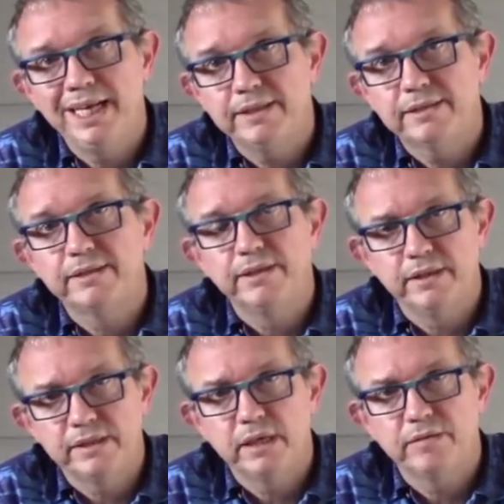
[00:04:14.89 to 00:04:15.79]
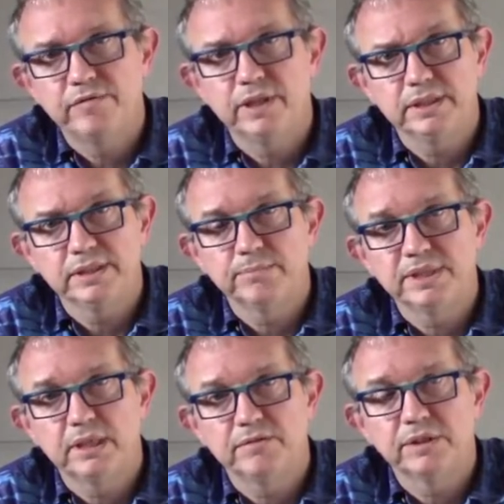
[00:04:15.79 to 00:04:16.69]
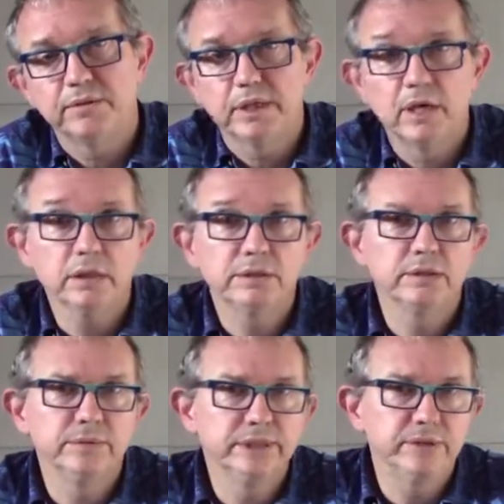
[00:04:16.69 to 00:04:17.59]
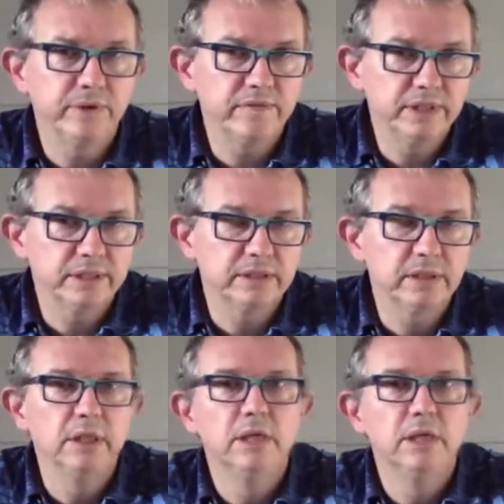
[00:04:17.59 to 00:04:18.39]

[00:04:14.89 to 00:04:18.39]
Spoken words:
edit the design files themselves. So they can't go into Revit,